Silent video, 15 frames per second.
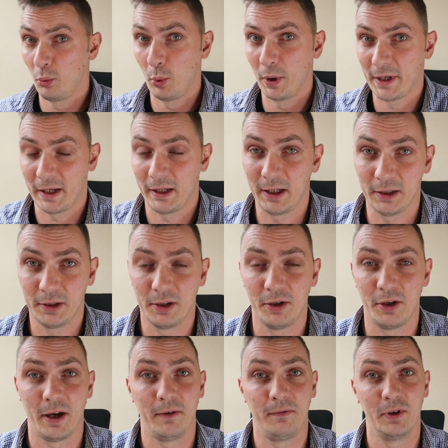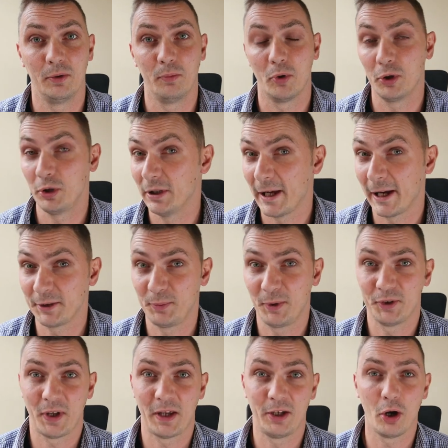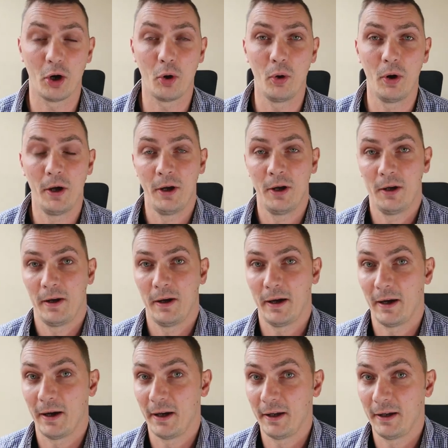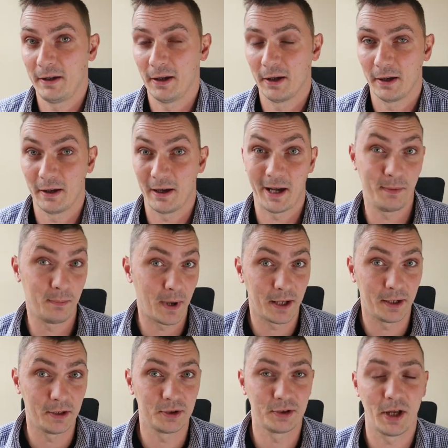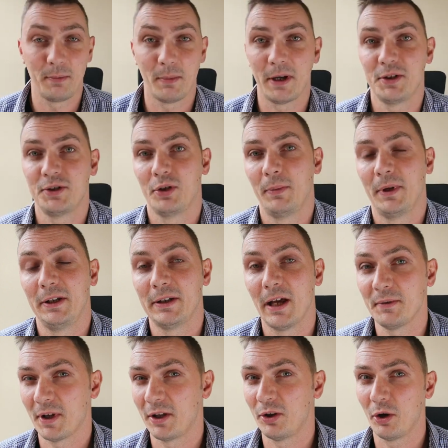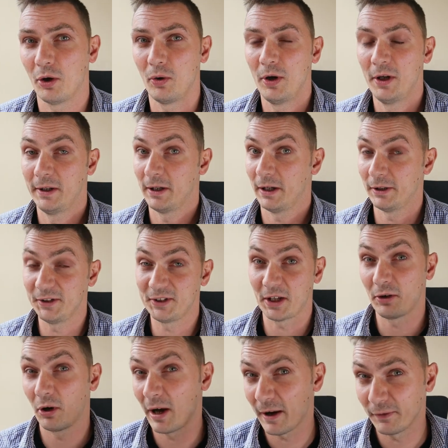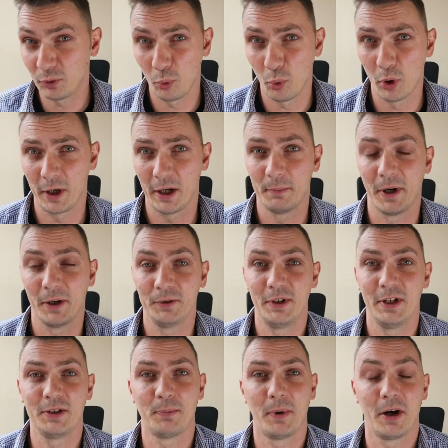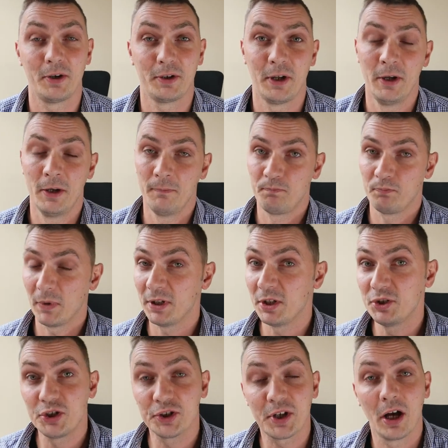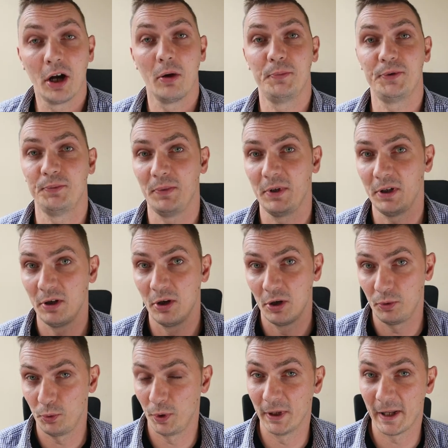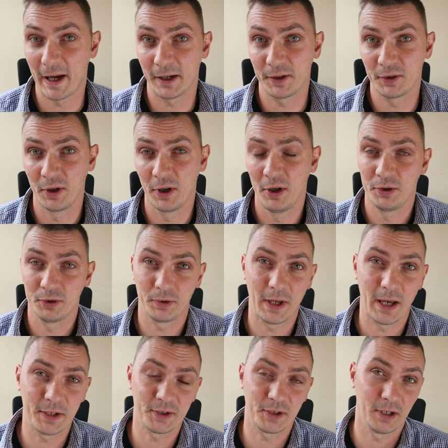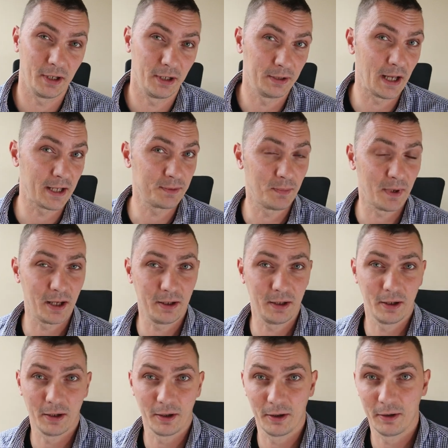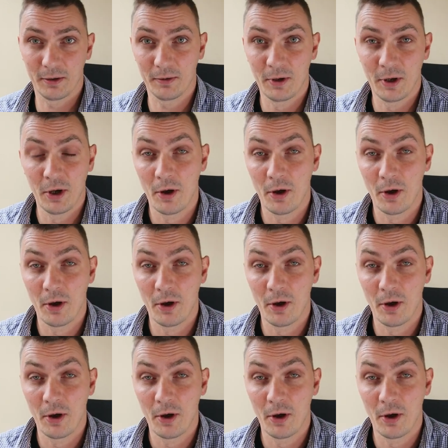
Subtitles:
when I get there. I feel more relaxed because I know I managed so many times. I know at least I don't have to worry about this part, and it just helps me relax. So that's my